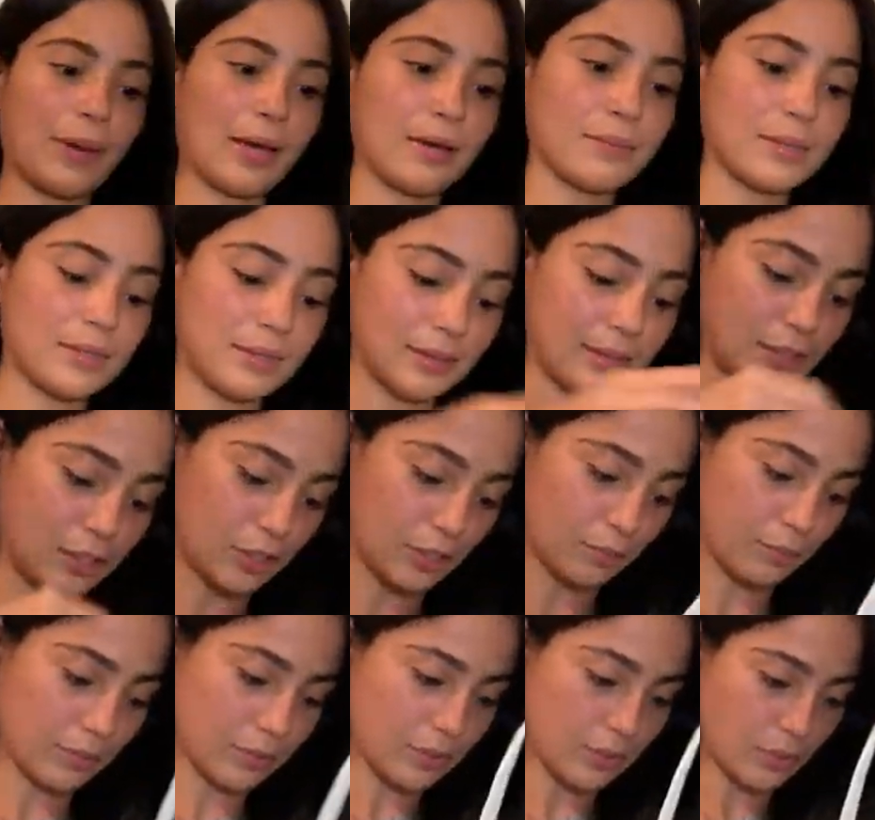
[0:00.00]
bag because they
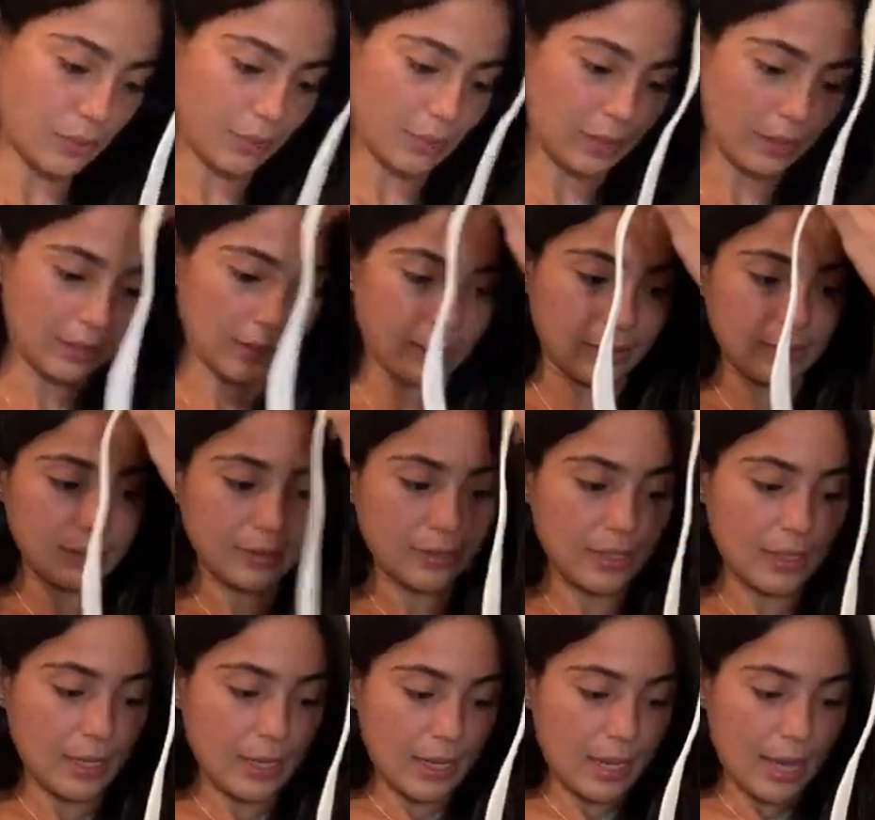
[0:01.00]
just put so many things.
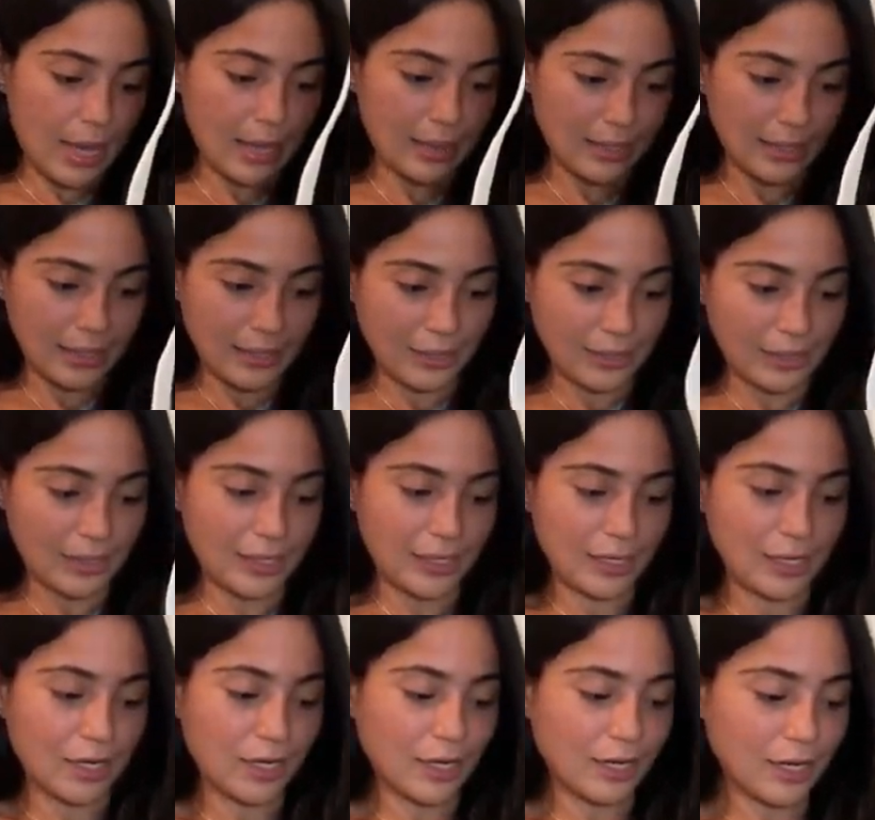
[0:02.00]
And then in
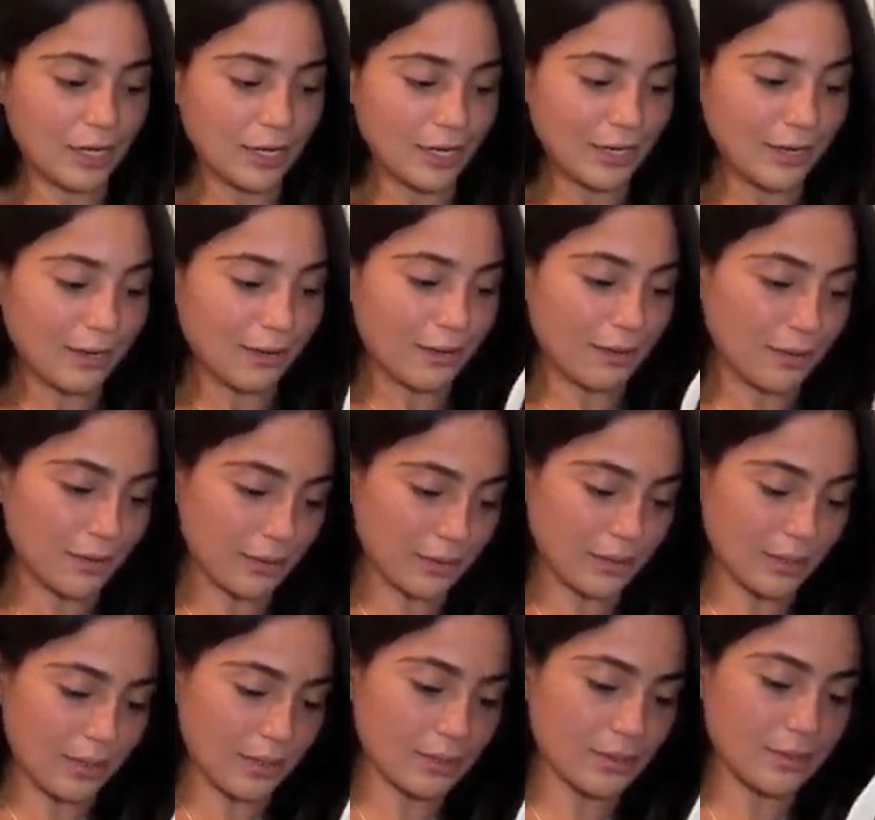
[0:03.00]
here, oh
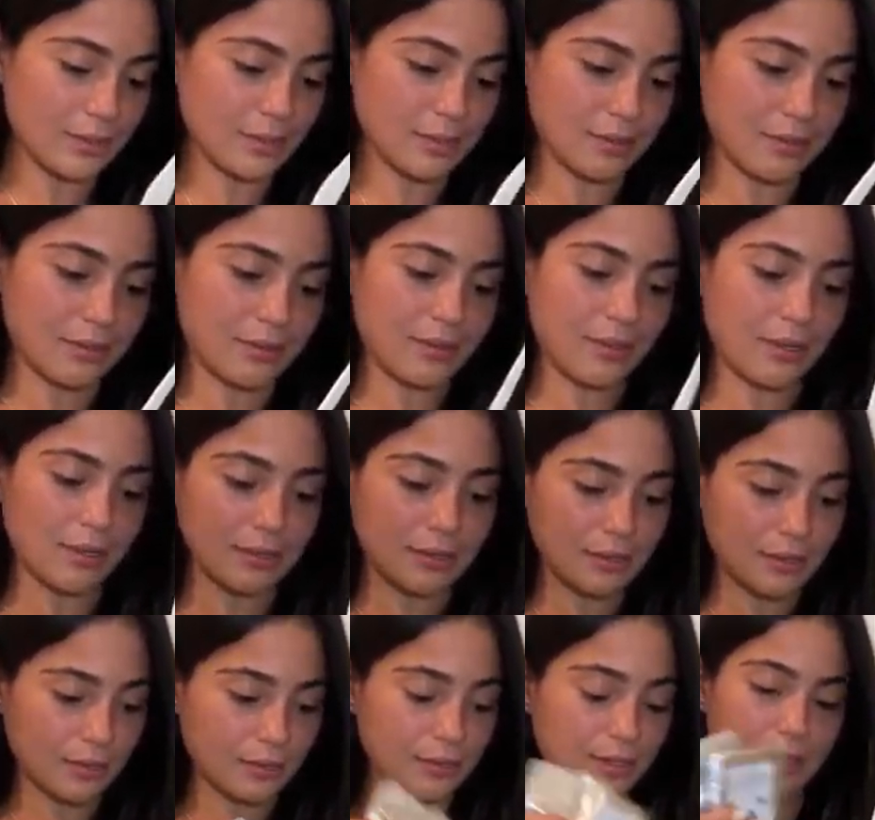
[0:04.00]
yes, yes,
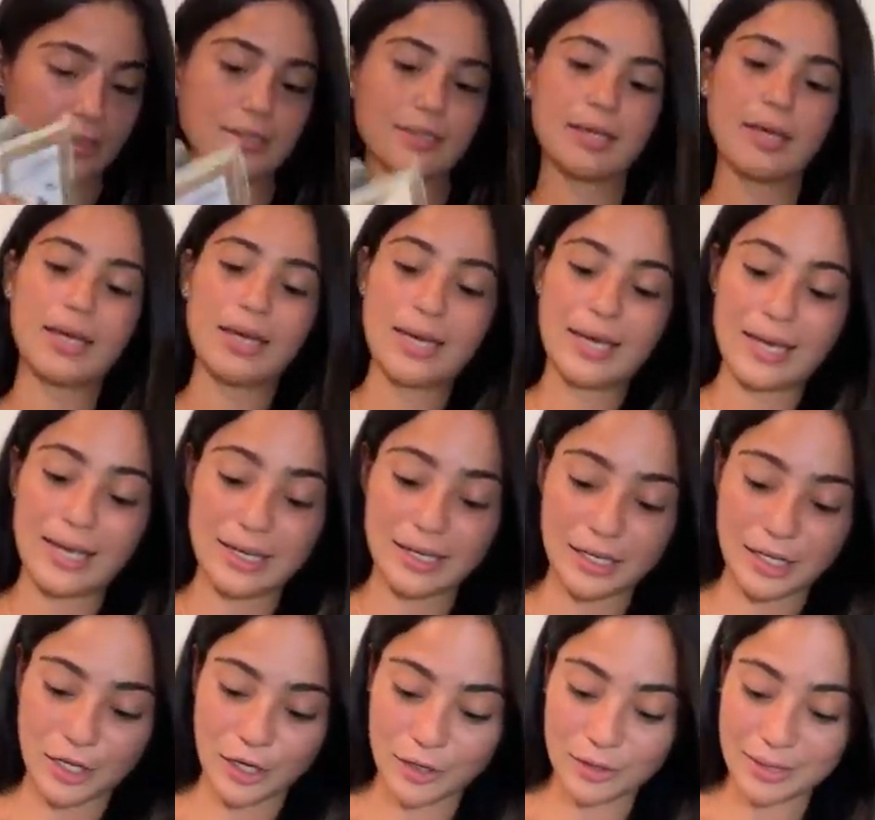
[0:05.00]
yes, yes. In
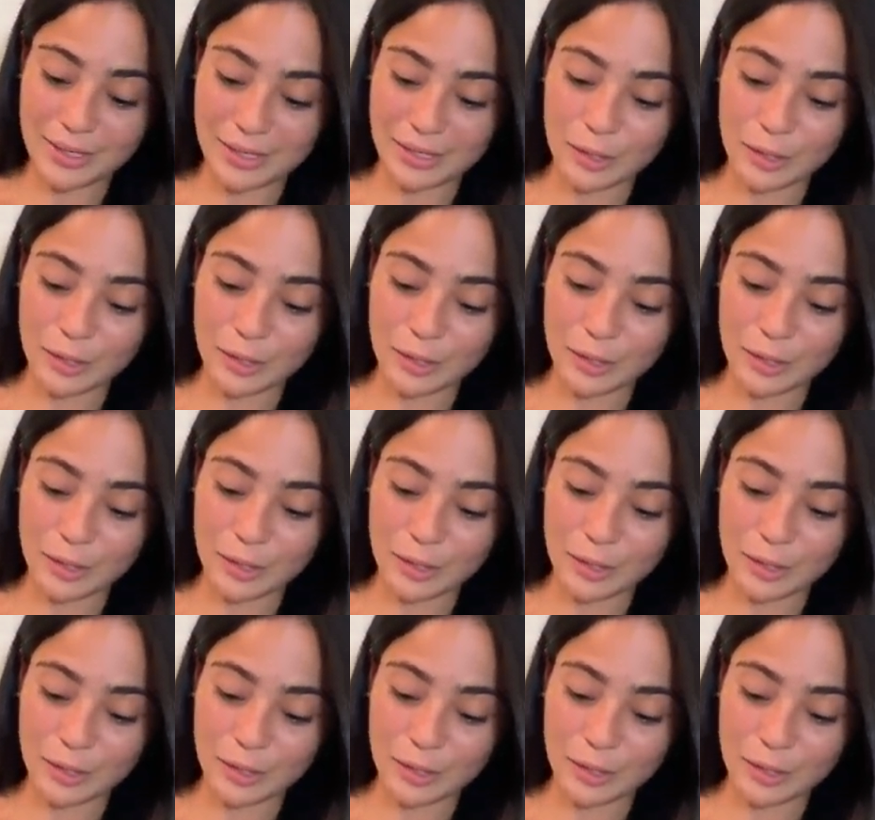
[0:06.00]
here they